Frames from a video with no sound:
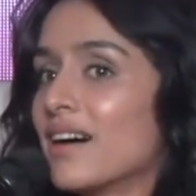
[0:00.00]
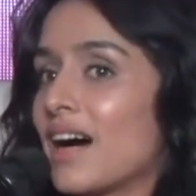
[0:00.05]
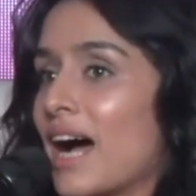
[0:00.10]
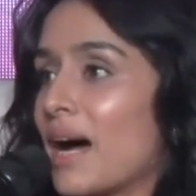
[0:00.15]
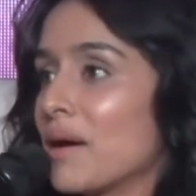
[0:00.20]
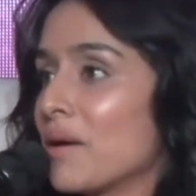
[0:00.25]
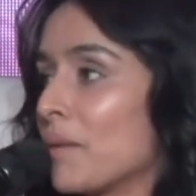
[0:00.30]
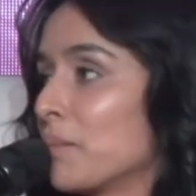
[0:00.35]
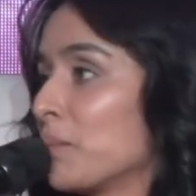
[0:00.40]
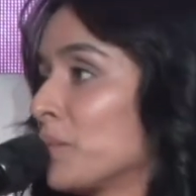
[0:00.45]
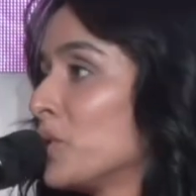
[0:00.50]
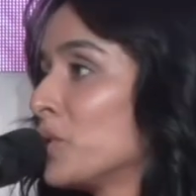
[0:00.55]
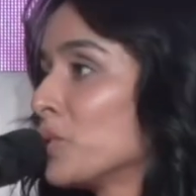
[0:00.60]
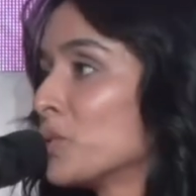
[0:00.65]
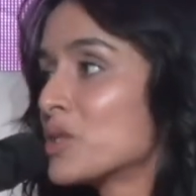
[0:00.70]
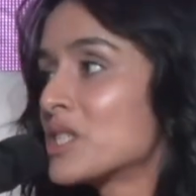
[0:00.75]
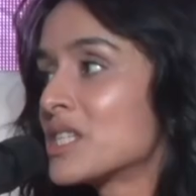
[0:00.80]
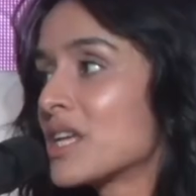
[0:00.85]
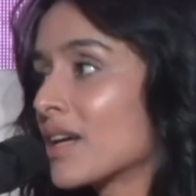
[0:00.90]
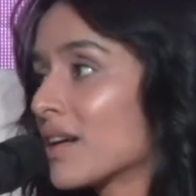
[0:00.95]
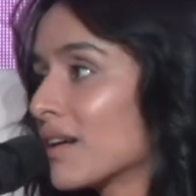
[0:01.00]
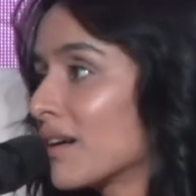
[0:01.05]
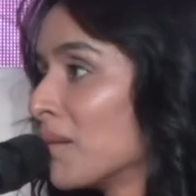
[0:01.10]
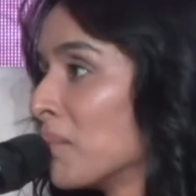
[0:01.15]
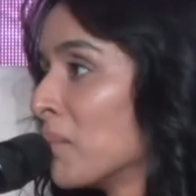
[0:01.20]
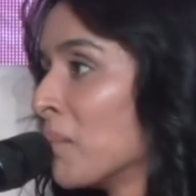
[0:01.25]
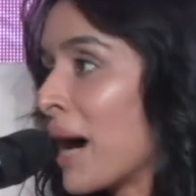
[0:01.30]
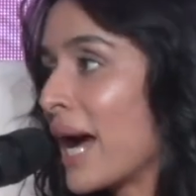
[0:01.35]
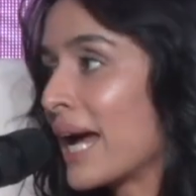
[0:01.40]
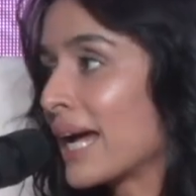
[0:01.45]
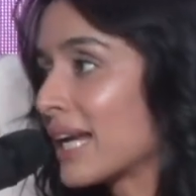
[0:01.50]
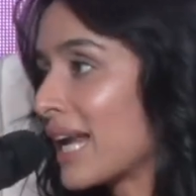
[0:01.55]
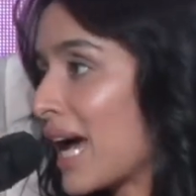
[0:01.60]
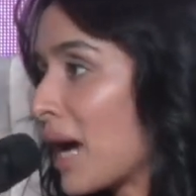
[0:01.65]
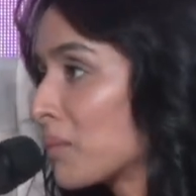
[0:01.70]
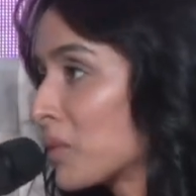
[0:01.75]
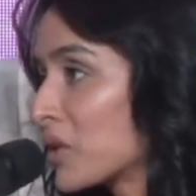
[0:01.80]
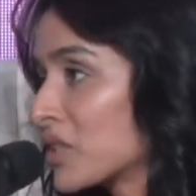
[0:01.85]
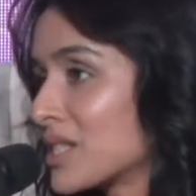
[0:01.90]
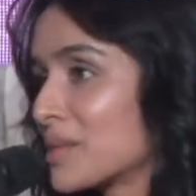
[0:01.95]
I am using
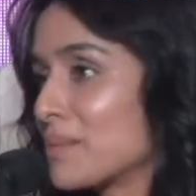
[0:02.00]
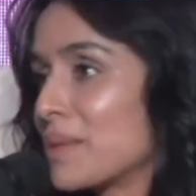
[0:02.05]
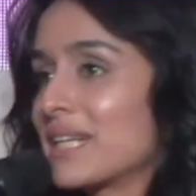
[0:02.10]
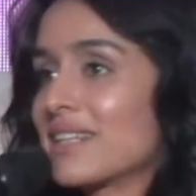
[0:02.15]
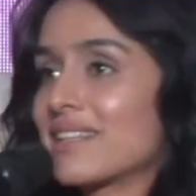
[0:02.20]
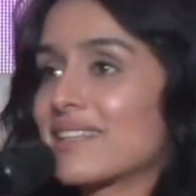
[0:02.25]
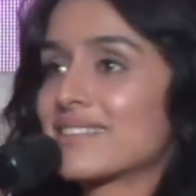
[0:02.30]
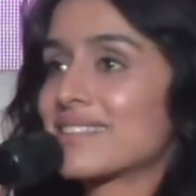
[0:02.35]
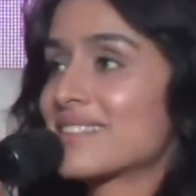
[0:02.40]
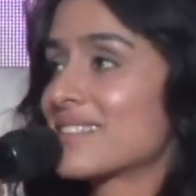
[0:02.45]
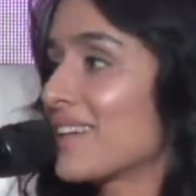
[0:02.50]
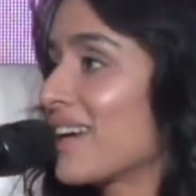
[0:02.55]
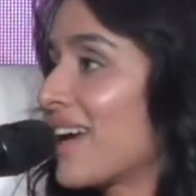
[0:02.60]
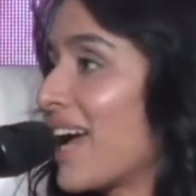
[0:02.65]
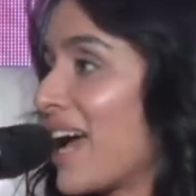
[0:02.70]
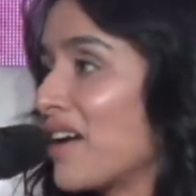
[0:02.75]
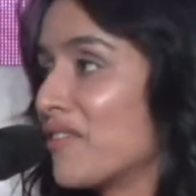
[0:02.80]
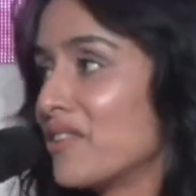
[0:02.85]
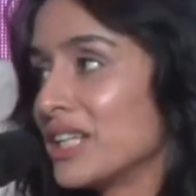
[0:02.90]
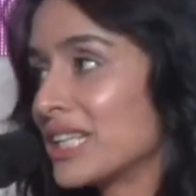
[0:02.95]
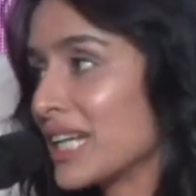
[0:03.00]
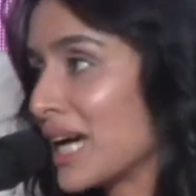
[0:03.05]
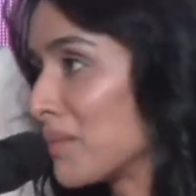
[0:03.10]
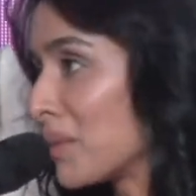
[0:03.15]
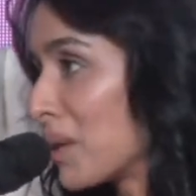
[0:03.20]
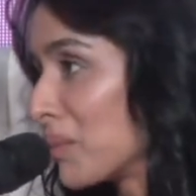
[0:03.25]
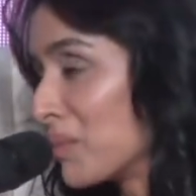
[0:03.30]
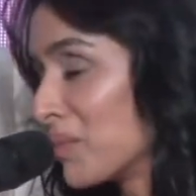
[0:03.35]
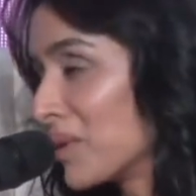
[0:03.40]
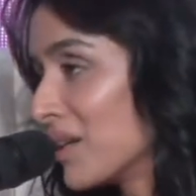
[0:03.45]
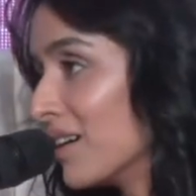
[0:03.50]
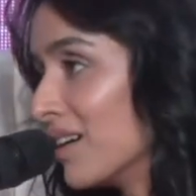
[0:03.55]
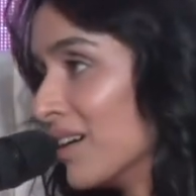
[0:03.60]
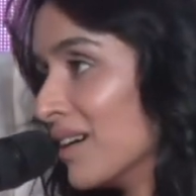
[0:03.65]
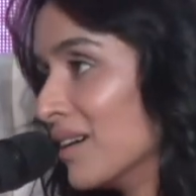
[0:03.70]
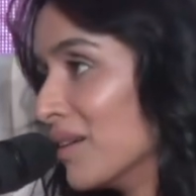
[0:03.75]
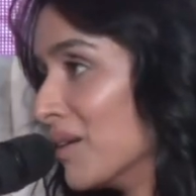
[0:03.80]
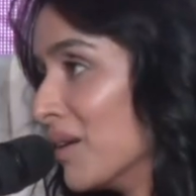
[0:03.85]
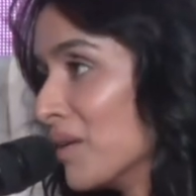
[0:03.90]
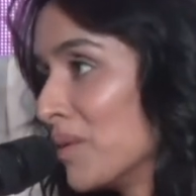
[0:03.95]
MyGlamm Cosmetics every time I'm
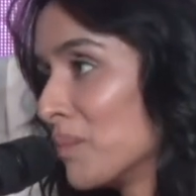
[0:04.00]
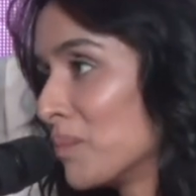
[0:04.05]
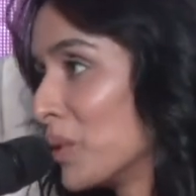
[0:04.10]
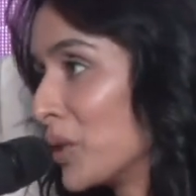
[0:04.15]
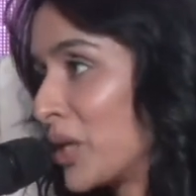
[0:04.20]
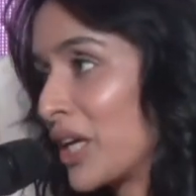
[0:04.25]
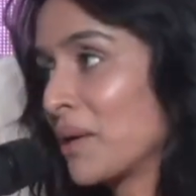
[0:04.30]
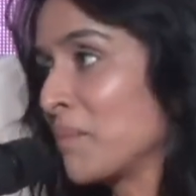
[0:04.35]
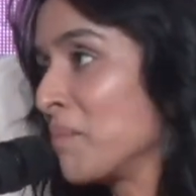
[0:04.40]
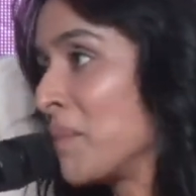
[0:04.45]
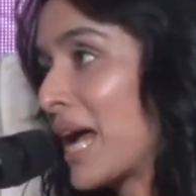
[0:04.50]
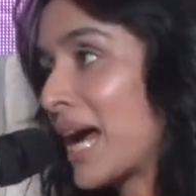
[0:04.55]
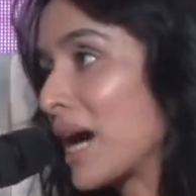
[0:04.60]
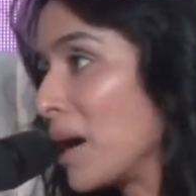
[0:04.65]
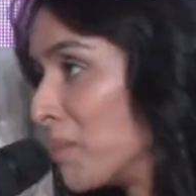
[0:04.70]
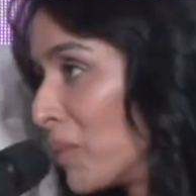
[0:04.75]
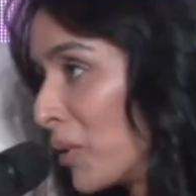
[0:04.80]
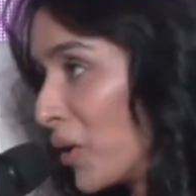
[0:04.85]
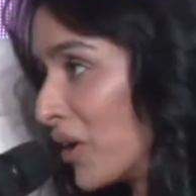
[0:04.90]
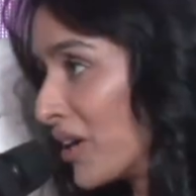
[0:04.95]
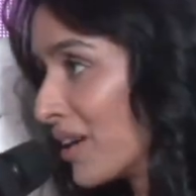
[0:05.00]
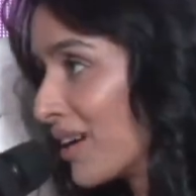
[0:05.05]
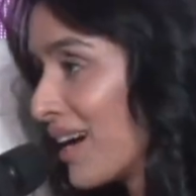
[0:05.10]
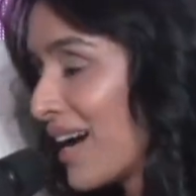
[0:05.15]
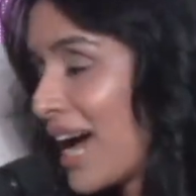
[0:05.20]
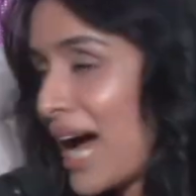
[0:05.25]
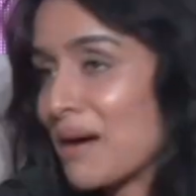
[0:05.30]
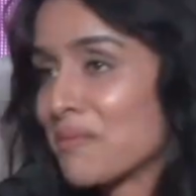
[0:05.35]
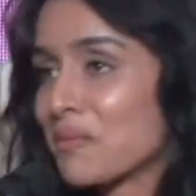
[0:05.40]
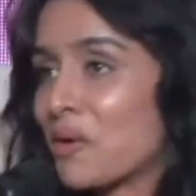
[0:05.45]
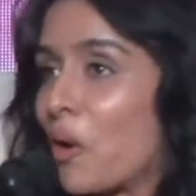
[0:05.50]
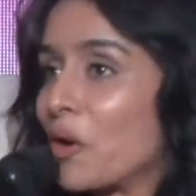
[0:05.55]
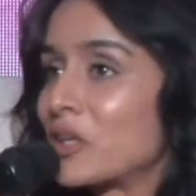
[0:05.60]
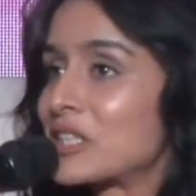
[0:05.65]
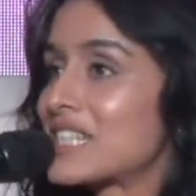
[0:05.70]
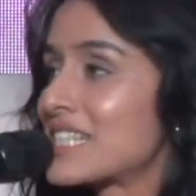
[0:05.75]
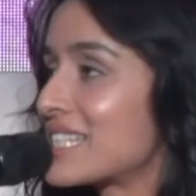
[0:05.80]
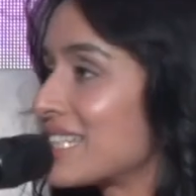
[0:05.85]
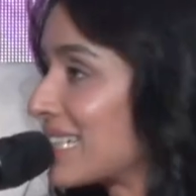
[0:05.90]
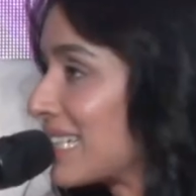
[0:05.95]
uh, putting makeup on. I'm
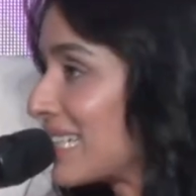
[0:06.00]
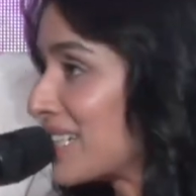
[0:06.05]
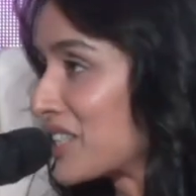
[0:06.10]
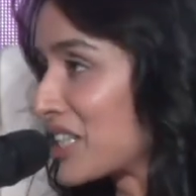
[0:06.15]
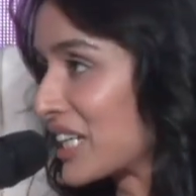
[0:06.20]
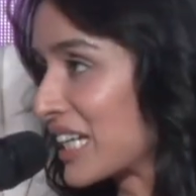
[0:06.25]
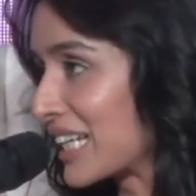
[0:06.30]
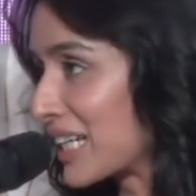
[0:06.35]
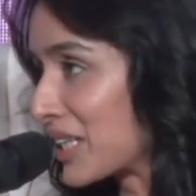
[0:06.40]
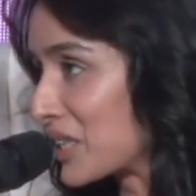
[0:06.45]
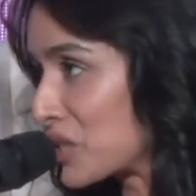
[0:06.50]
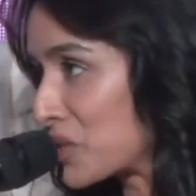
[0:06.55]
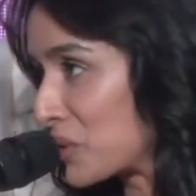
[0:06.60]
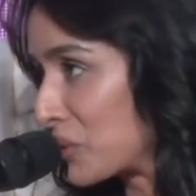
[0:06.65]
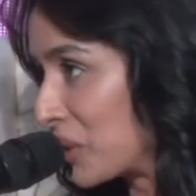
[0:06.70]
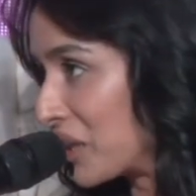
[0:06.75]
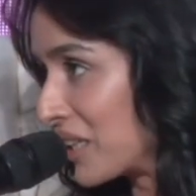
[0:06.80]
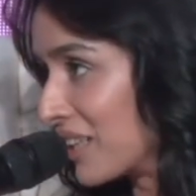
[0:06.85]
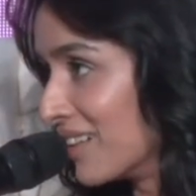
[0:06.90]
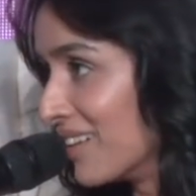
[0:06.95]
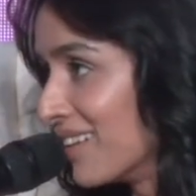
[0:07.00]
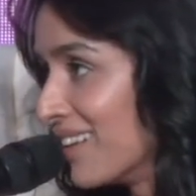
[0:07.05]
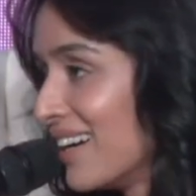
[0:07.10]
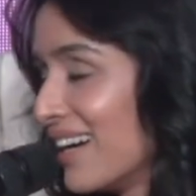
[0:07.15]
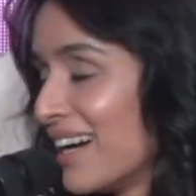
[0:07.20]
constantly drinking shunya.